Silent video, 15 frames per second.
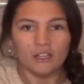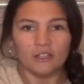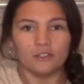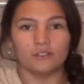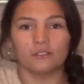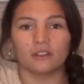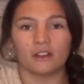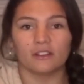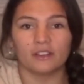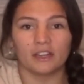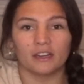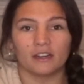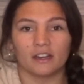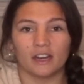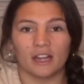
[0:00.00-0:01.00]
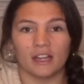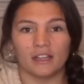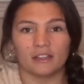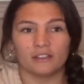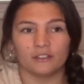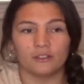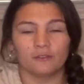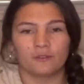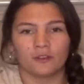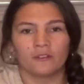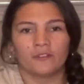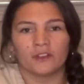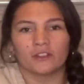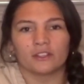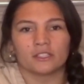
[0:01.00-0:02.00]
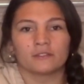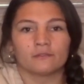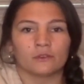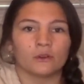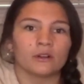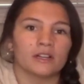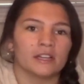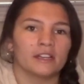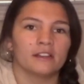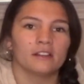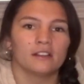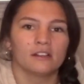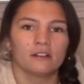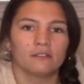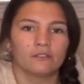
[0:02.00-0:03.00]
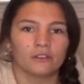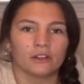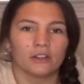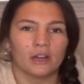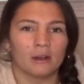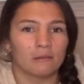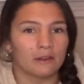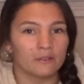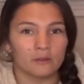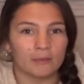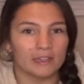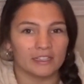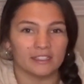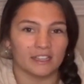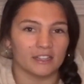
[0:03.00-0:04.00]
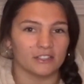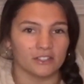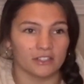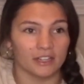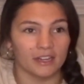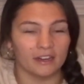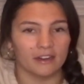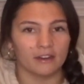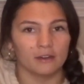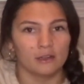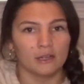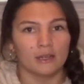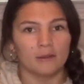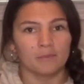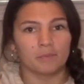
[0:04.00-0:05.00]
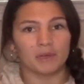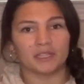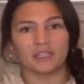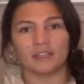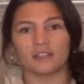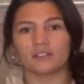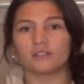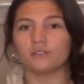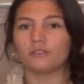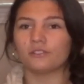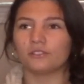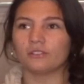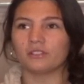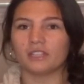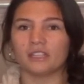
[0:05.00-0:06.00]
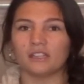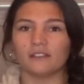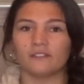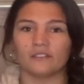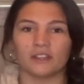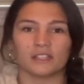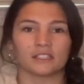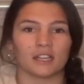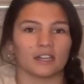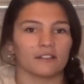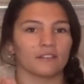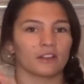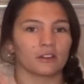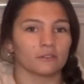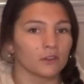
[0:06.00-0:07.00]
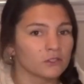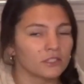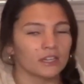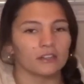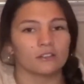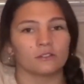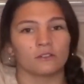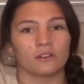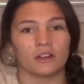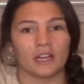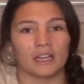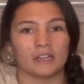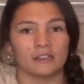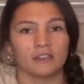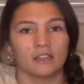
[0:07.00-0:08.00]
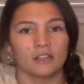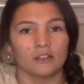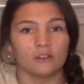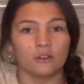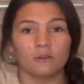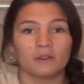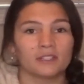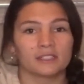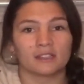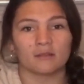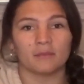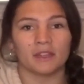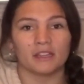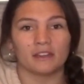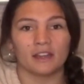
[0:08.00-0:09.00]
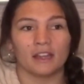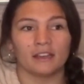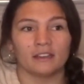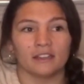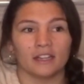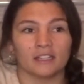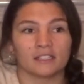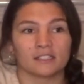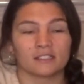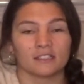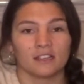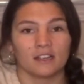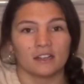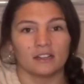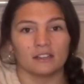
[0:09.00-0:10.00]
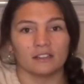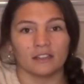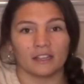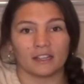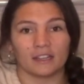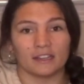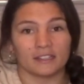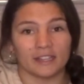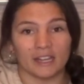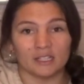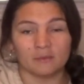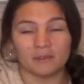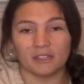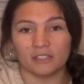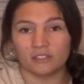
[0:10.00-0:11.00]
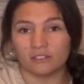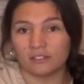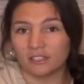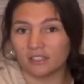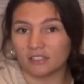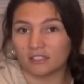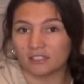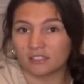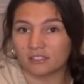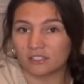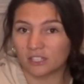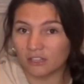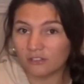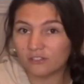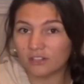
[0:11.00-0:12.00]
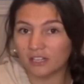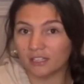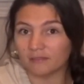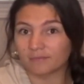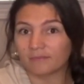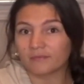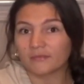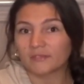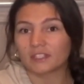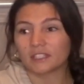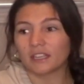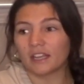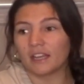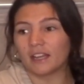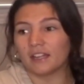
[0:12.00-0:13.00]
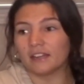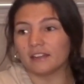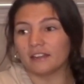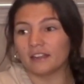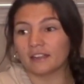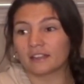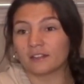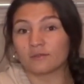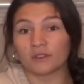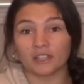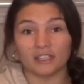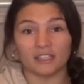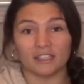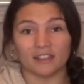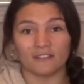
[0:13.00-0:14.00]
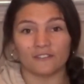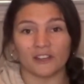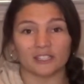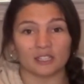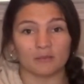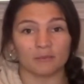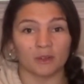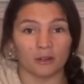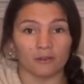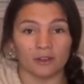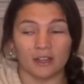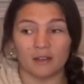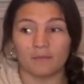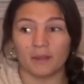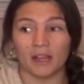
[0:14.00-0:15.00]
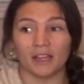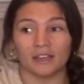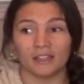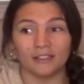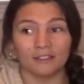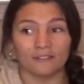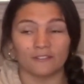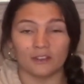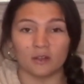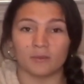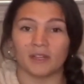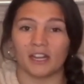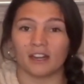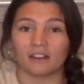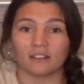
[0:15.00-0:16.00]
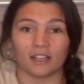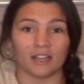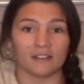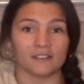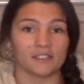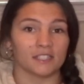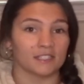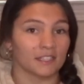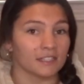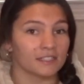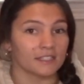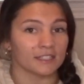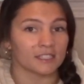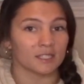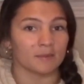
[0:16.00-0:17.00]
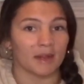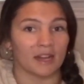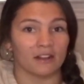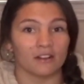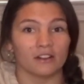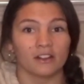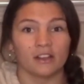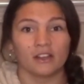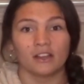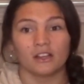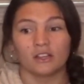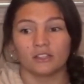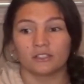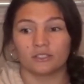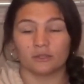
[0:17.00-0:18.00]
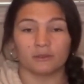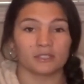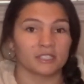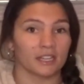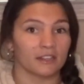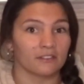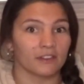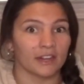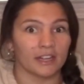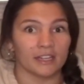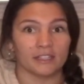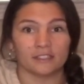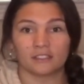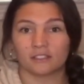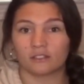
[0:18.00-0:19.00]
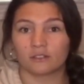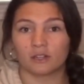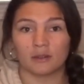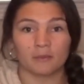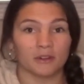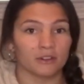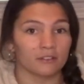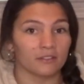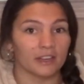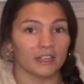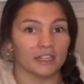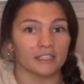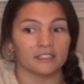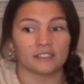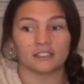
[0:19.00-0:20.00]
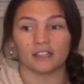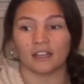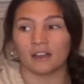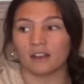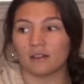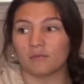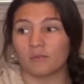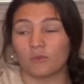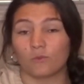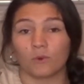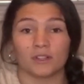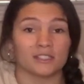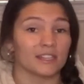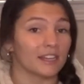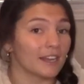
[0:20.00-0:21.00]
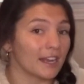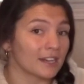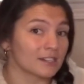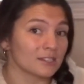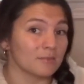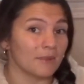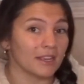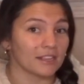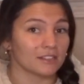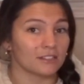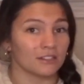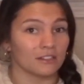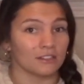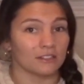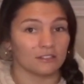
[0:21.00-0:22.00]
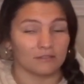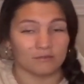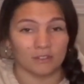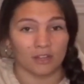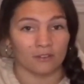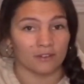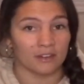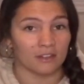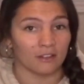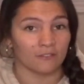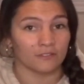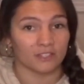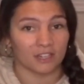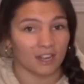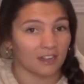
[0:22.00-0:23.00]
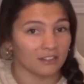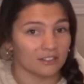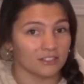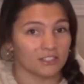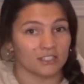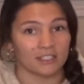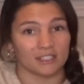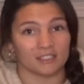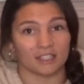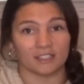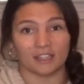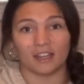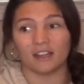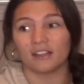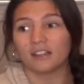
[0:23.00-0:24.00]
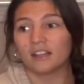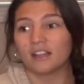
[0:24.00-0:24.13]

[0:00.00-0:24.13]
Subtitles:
You go there and you fulfill this void for however many days you're there, but then as soon as you leave, it's kind of like a rotating door and new ones come in, and it's like an attachment issue to these children, and it can really affect them growing up. And in the film, it had a lot of statistics about suicide rates, criminal rates, ones that actually make it to going off to college and things like that.